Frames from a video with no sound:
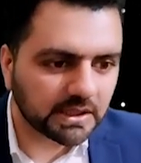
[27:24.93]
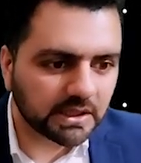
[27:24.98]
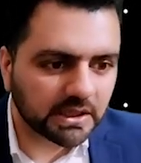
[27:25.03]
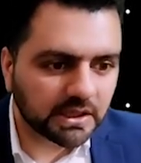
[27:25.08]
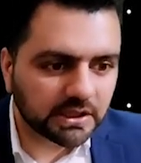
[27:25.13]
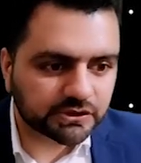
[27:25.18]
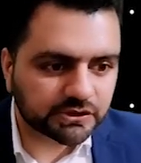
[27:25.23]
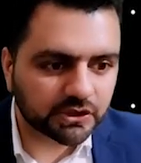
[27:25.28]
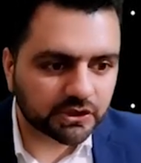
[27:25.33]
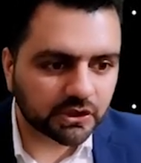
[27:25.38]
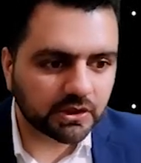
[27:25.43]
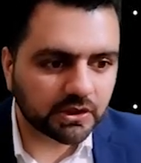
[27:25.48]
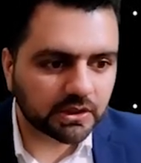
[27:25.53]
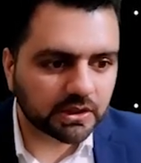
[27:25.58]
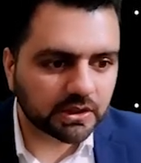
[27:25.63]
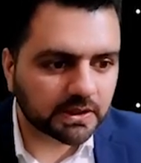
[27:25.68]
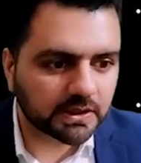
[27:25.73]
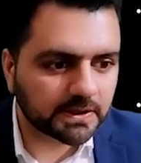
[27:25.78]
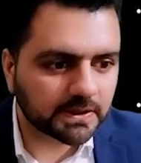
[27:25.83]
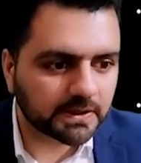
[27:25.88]

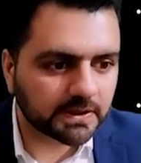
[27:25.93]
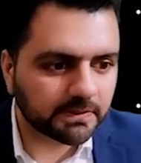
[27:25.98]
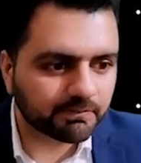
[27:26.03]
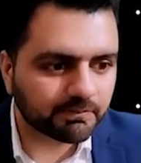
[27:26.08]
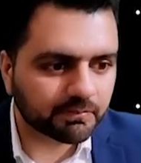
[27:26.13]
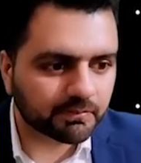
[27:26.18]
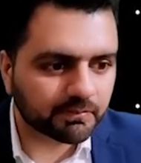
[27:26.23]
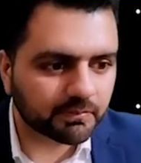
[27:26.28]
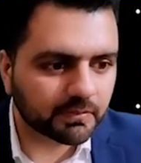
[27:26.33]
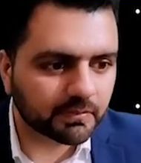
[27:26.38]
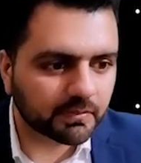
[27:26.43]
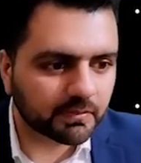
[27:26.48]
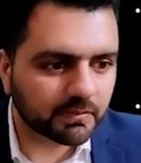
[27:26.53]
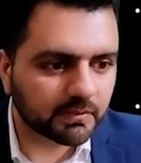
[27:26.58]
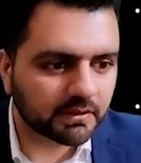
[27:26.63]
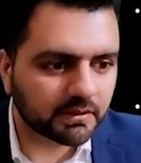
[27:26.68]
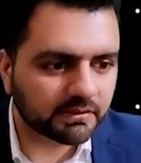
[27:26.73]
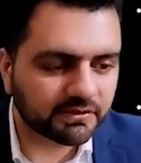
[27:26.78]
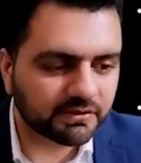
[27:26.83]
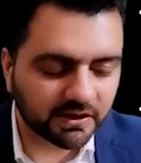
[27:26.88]
So
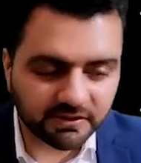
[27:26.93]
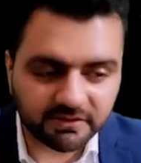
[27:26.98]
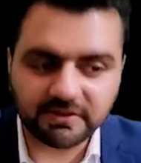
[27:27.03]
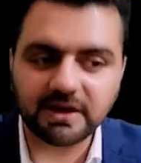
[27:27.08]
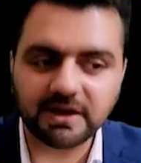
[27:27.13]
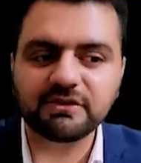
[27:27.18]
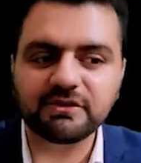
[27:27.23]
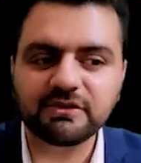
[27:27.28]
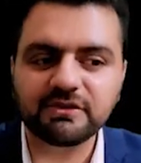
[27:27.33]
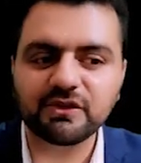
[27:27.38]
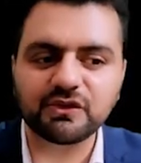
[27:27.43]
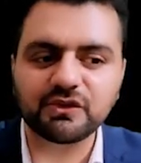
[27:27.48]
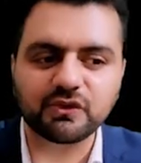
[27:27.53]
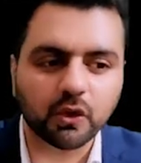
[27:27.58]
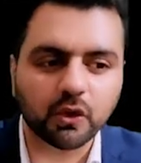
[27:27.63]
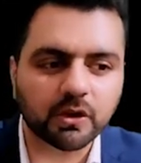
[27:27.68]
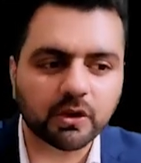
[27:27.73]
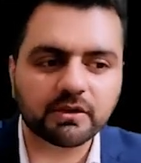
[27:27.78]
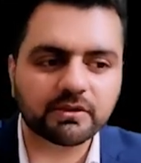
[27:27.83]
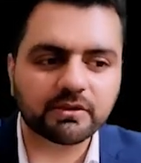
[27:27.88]
since there is
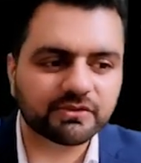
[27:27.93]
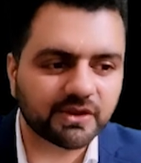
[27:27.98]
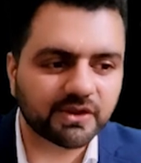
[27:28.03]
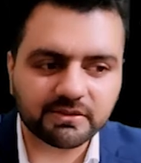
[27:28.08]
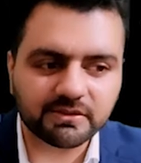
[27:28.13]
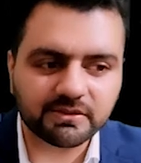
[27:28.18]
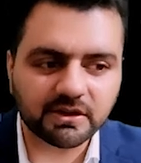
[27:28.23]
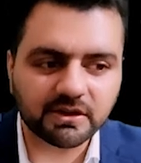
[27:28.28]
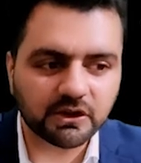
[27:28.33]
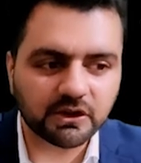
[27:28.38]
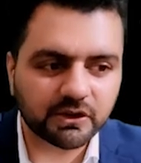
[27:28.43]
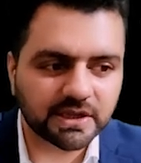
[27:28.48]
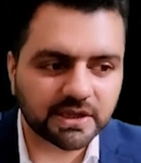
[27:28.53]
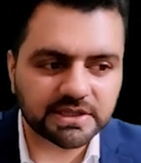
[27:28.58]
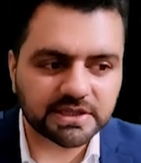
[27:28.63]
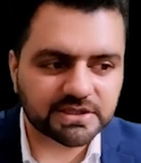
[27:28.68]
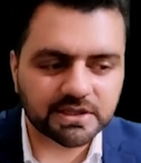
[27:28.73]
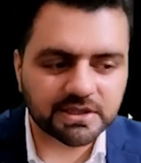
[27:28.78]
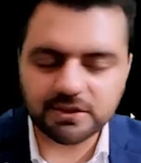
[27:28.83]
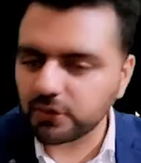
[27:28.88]
no central
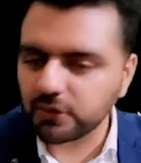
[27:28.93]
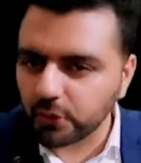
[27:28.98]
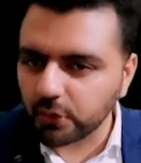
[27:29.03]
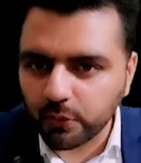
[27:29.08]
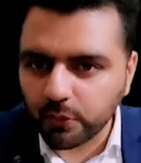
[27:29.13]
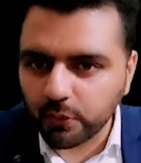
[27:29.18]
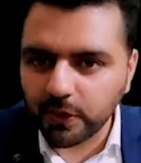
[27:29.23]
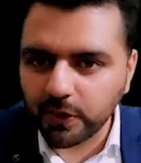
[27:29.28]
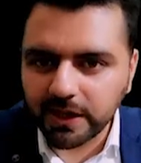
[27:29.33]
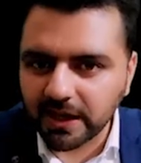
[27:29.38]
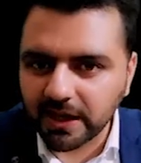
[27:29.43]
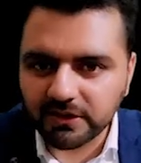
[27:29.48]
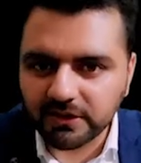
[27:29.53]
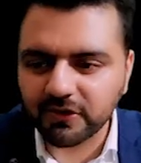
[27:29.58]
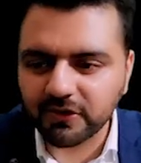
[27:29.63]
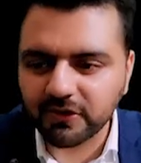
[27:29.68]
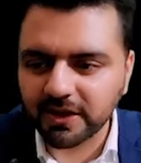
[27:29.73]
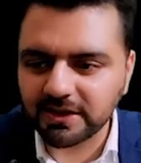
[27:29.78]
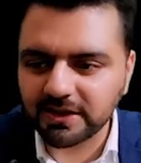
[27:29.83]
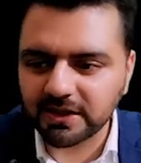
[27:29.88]
location, we can
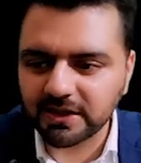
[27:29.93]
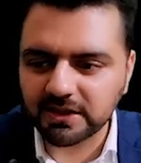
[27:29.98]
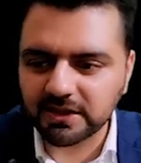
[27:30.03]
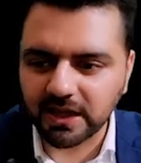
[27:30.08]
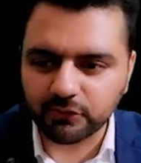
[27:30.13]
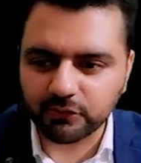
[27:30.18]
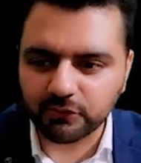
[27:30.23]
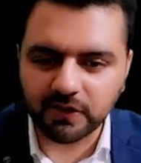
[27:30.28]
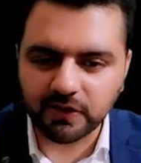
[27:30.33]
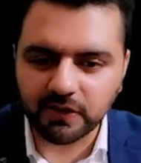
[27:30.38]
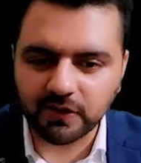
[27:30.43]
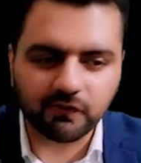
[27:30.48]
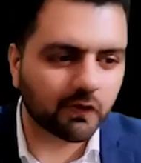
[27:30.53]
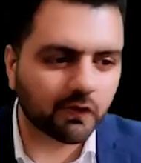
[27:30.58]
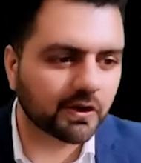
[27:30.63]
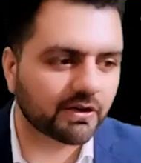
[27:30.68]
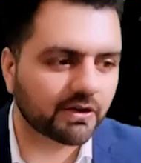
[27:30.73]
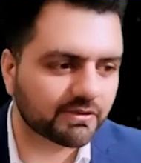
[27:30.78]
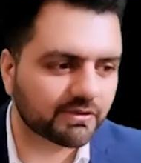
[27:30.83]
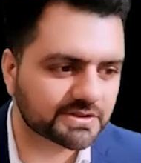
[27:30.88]
trade it like 24
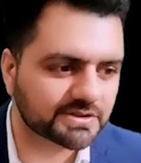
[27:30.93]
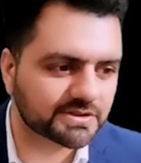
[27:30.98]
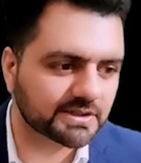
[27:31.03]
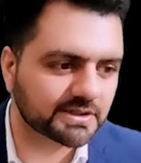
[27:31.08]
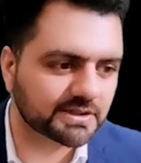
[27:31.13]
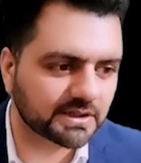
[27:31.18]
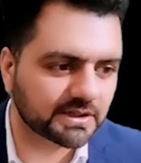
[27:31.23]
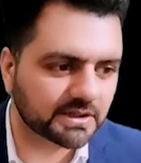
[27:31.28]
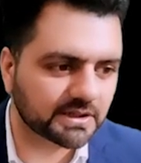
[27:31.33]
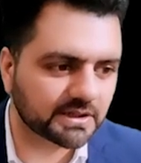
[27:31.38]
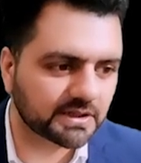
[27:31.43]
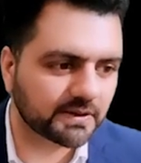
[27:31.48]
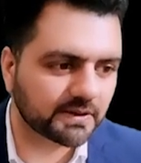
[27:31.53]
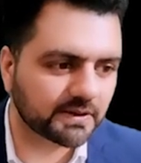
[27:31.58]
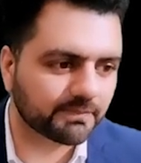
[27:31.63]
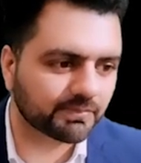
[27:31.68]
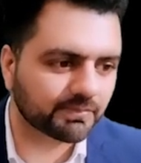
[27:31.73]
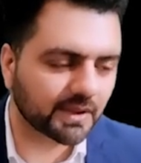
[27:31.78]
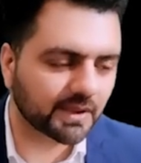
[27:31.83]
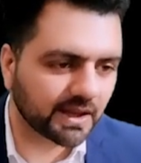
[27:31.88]
hours
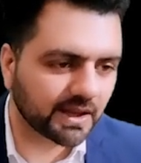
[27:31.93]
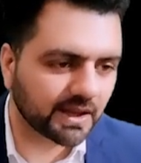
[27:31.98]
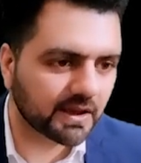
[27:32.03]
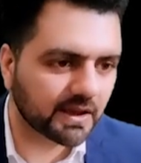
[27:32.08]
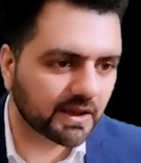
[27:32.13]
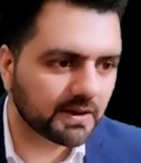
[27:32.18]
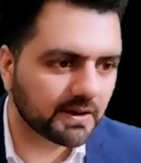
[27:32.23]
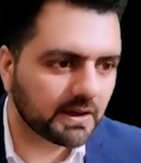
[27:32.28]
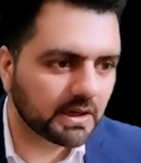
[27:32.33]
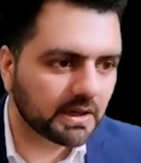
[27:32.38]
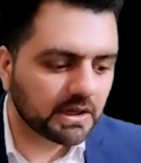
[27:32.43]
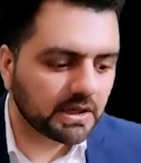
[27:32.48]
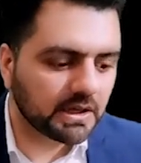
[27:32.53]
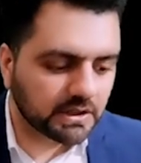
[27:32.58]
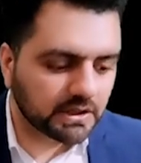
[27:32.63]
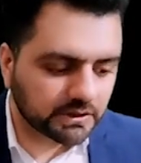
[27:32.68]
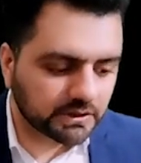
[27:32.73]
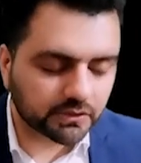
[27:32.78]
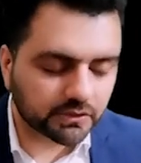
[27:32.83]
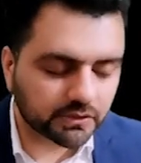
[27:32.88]
a day.
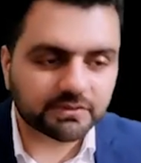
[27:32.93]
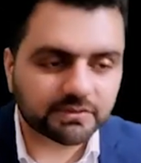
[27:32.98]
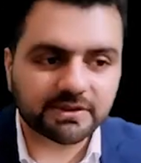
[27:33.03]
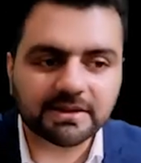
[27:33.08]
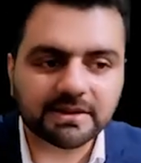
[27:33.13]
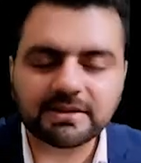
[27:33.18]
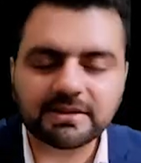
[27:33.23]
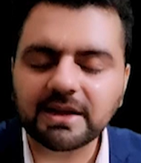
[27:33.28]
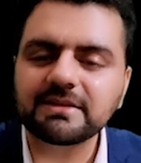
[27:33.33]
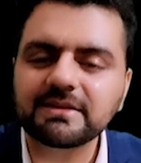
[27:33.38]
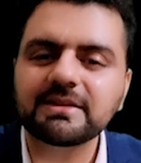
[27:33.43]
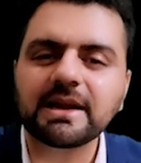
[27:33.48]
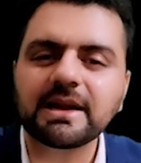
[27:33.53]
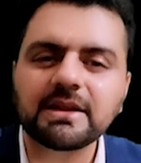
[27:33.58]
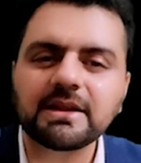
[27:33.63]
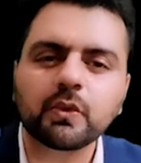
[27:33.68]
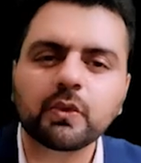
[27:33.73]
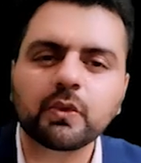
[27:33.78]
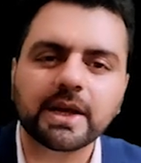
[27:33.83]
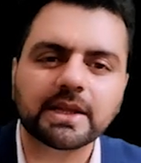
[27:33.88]
So that is why